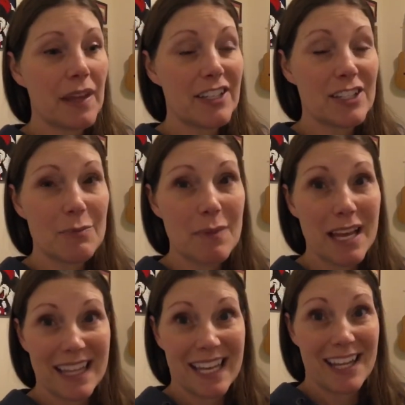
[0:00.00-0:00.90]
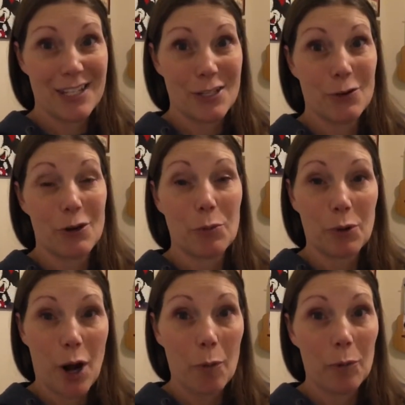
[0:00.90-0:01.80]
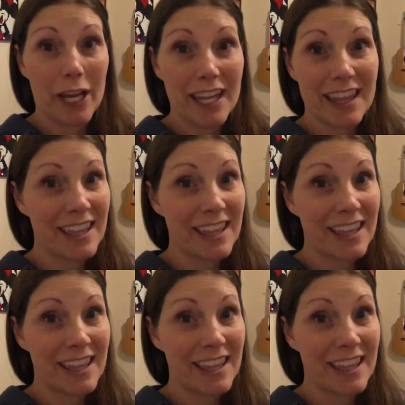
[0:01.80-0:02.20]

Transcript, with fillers: and she met the kid that she's going to prom with.